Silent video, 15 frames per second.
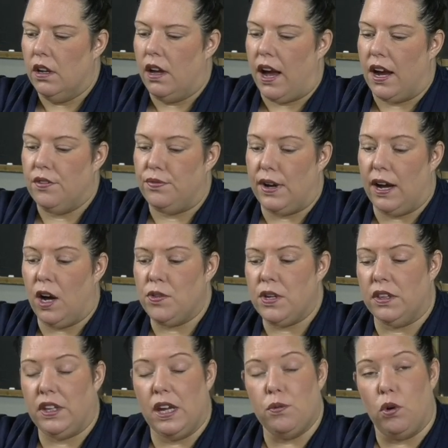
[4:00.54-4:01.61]
I found
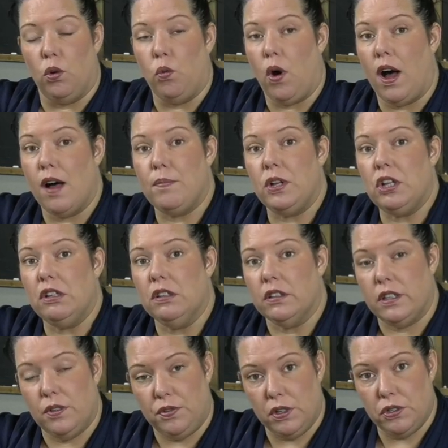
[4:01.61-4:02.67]
that they will wobble
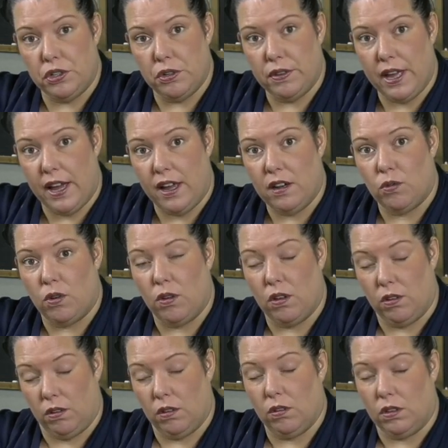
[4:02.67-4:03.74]
if you do that.
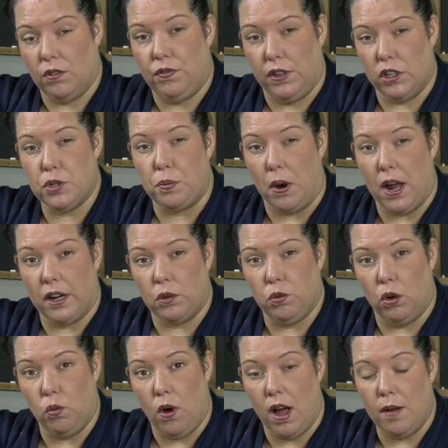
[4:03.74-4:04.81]
The finished product
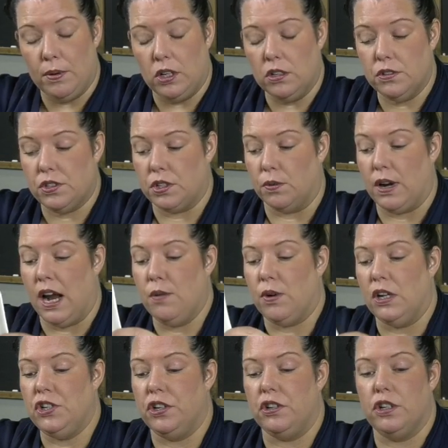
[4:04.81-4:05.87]
will wobble. So what I
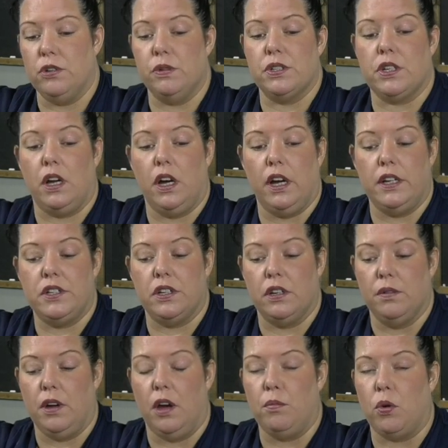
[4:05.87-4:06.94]
want you to do is cut
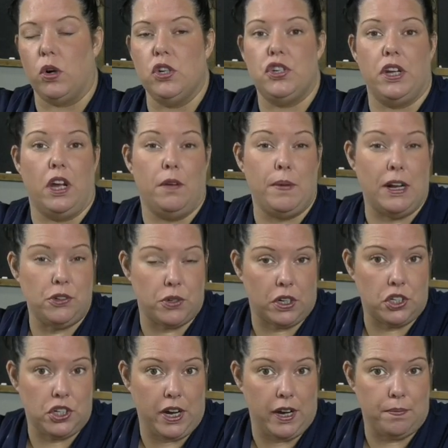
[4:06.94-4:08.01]
a more
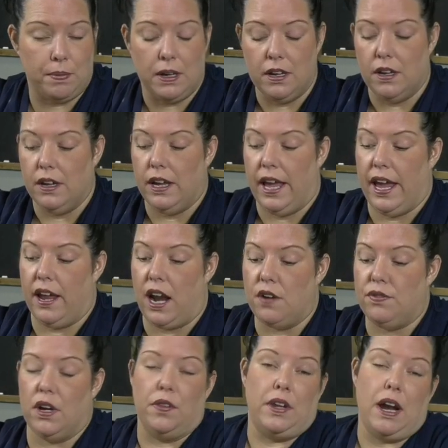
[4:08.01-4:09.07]
geometric shape, and I
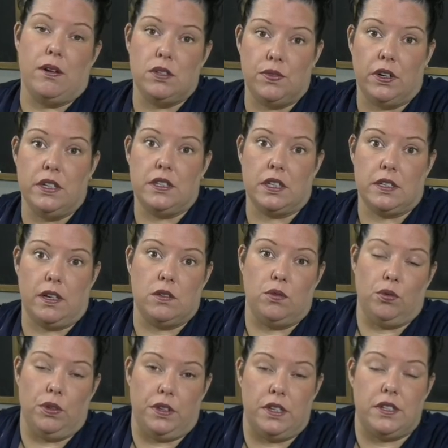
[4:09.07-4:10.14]
found that I was very
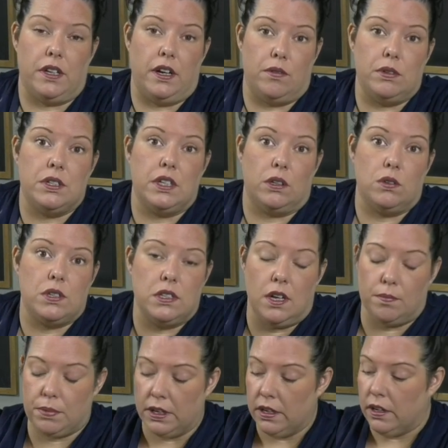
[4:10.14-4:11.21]
successful with this on every single slump.